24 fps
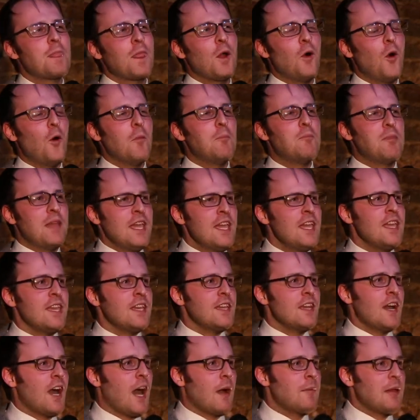or
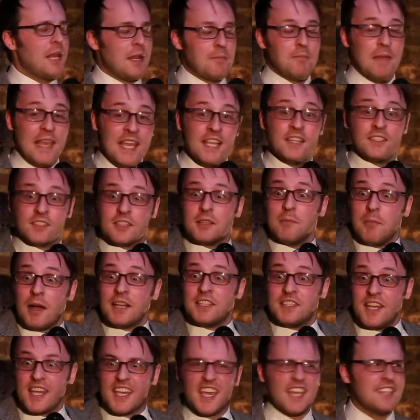b, mean, it means that my
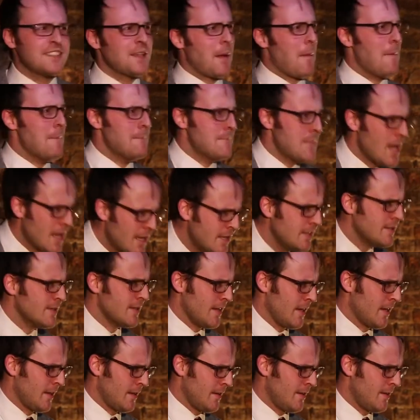dick is amazing.